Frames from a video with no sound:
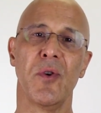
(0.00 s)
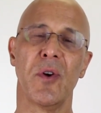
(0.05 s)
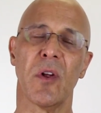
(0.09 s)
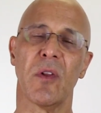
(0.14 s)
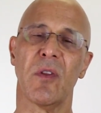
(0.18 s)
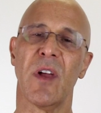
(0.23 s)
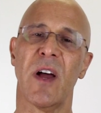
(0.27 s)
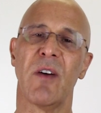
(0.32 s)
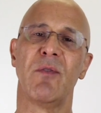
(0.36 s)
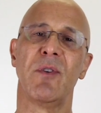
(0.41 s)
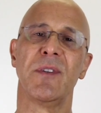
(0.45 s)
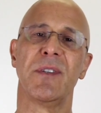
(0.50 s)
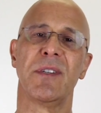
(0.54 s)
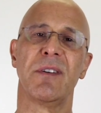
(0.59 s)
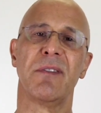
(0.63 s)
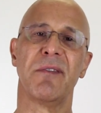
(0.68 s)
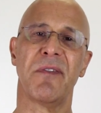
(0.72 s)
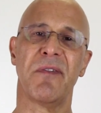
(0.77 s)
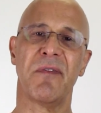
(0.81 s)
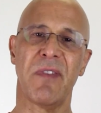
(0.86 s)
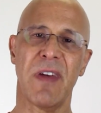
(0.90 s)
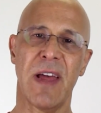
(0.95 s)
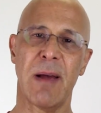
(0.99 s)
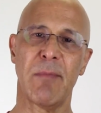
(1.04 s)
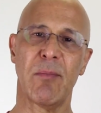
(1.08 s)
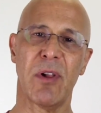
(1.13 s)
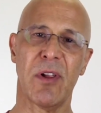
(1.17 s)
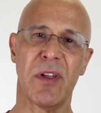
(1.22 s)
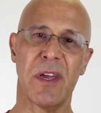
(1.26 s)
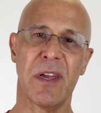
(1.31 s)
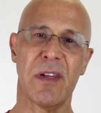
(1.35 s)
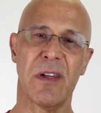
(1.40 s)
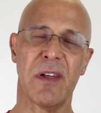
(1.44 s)
your loved ones, and
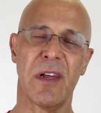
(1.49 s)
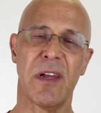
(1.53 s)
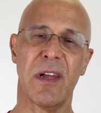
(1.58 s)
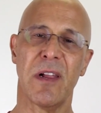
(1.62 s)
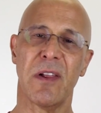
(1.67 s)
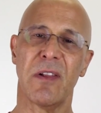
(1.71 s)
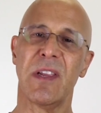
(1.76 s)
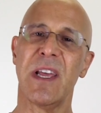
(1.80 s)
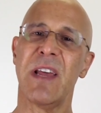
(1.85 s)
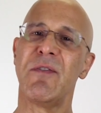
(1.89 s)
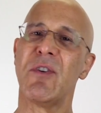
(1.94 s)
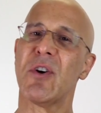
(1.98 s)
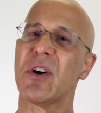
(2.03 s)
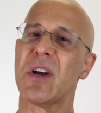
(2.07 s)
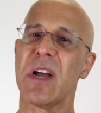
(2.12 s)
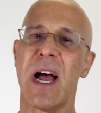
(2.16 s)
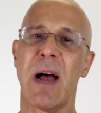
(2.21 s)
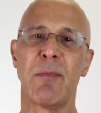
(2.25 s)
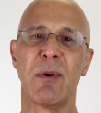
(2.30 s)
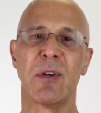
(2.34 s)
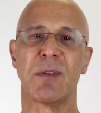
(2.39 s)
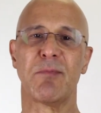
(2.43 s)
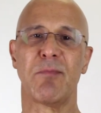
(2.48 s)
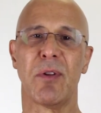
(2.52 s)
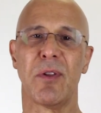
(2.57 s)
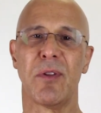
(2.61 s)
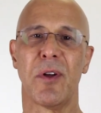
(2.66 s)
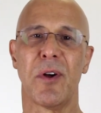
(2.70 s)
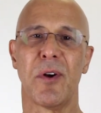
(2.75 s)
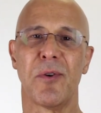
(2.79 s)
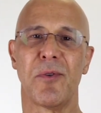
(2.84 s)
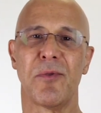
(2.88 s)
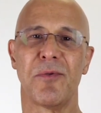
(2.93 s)
family. Leave your comments
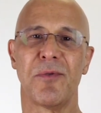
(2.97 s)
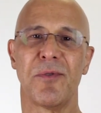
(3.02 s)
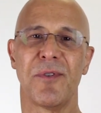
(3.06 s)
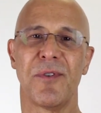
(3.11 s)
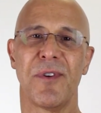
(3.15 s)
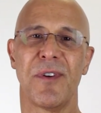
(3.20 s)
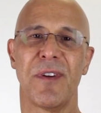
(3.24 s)
below.